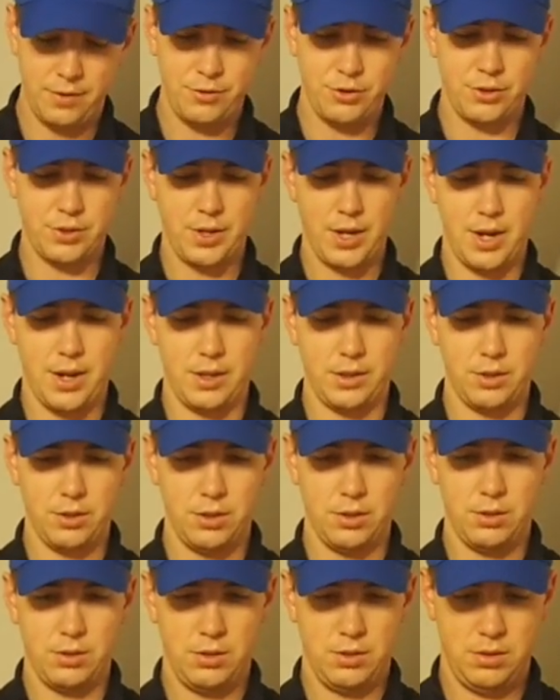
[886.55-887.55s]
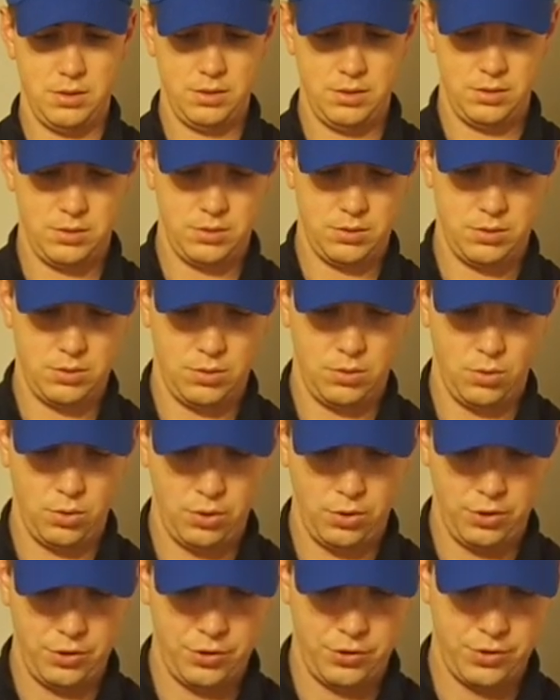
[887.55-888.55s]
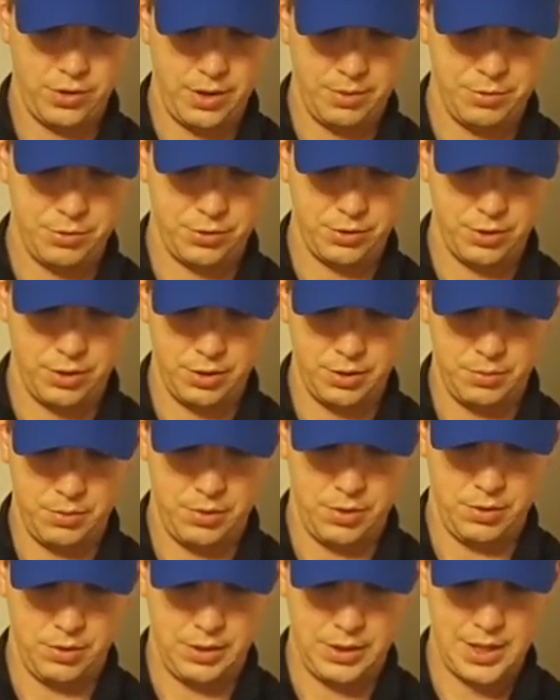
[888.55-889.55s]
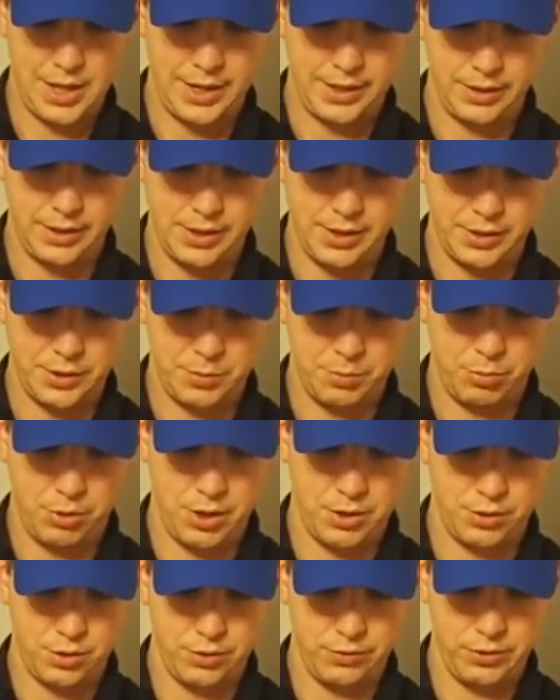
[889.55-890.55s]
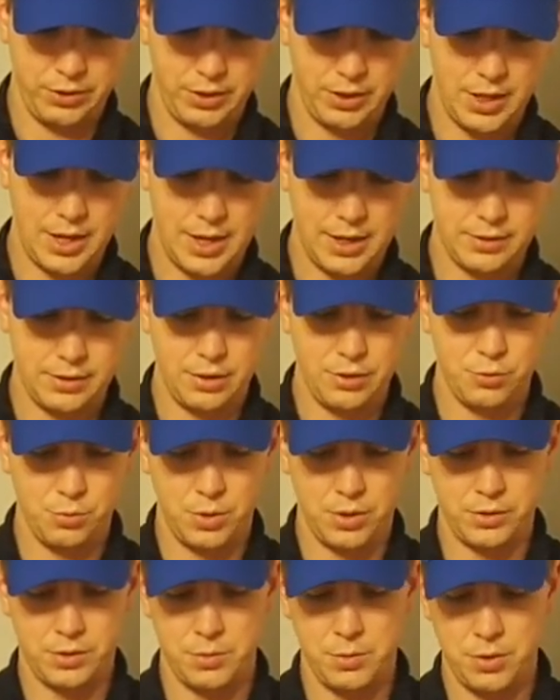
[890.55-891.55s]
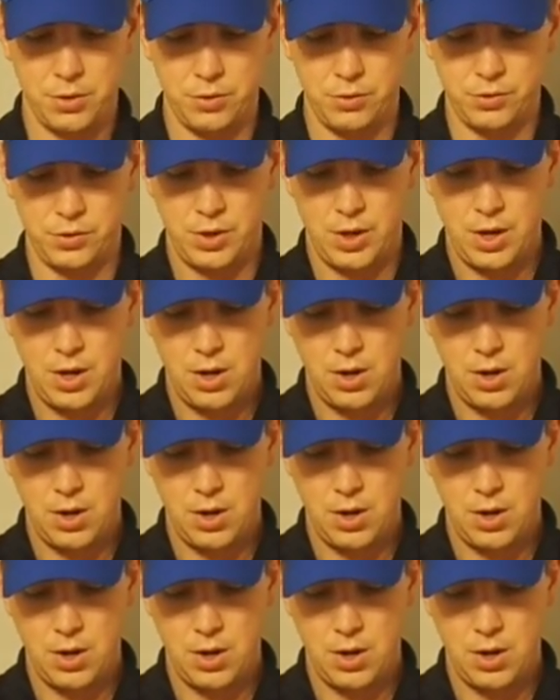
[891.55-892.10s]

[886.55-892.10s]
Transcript: I've just got a little orange that I'm just gonna lightly express over the glass. I just want some of those